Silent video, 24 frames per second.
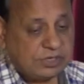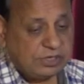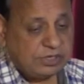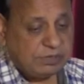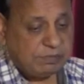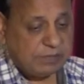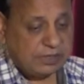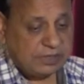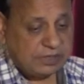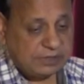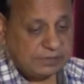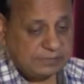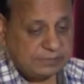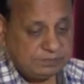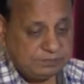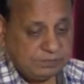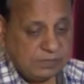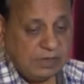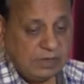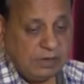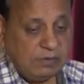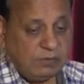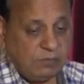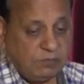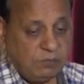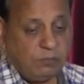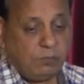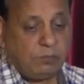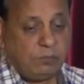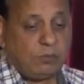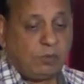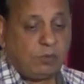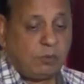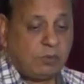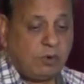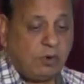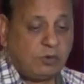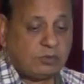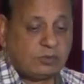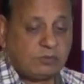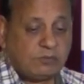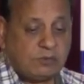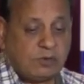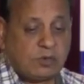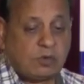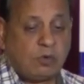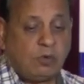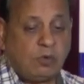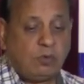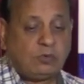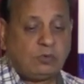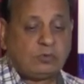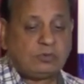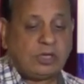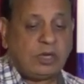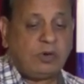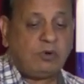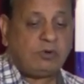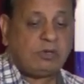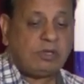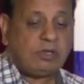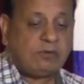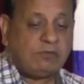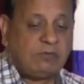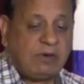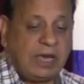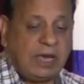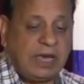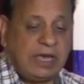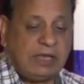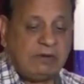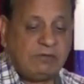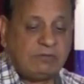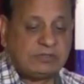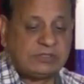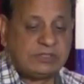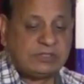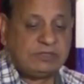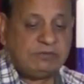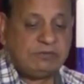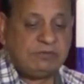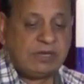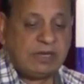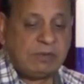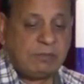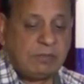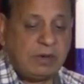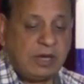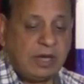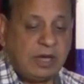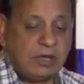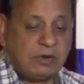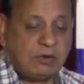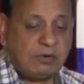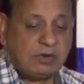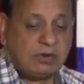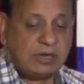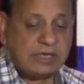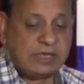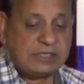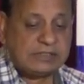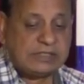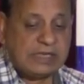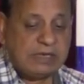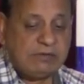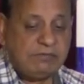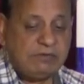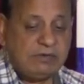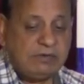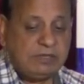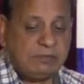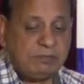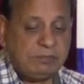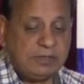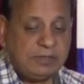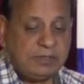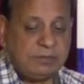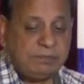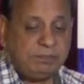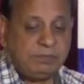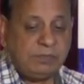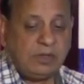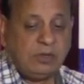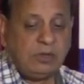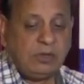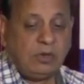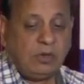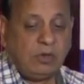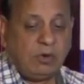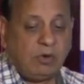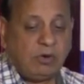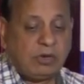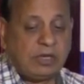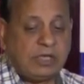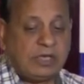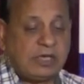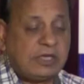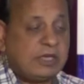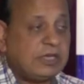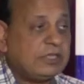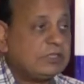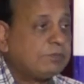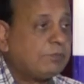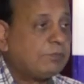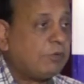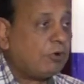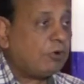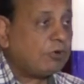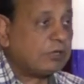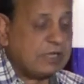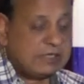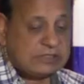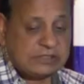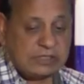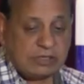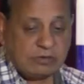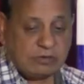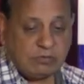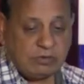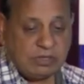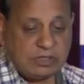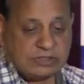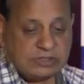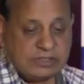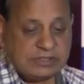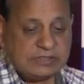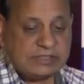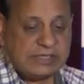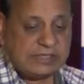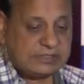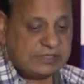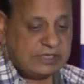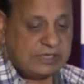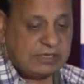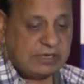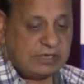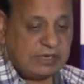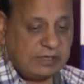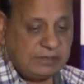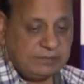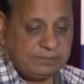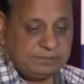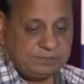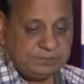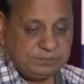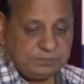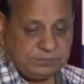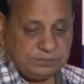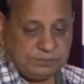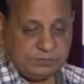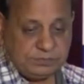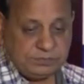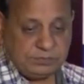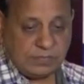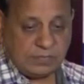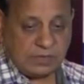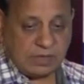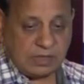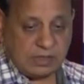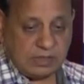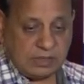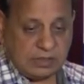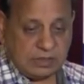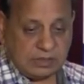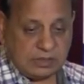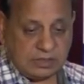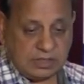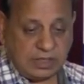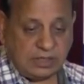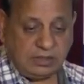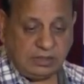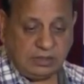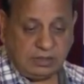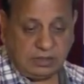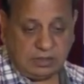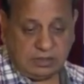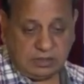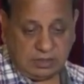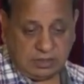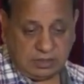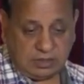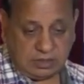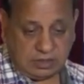treatment because of a closed aortic valve or severe MR or raised LVDP or increased bronchial circulations, etc. Then